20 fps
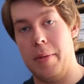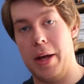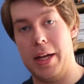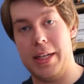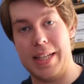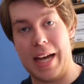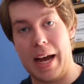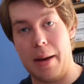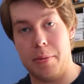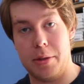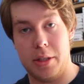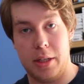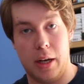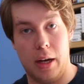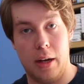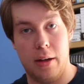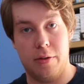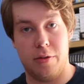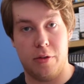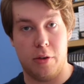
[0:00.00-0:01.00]

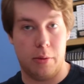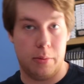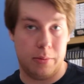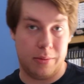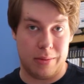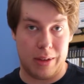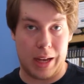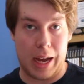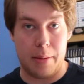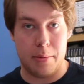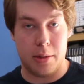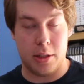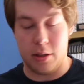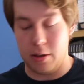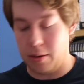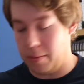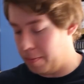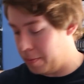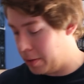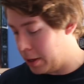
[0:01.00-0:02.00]
adapter from
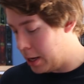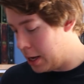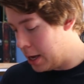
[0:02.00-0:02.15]
Amazon,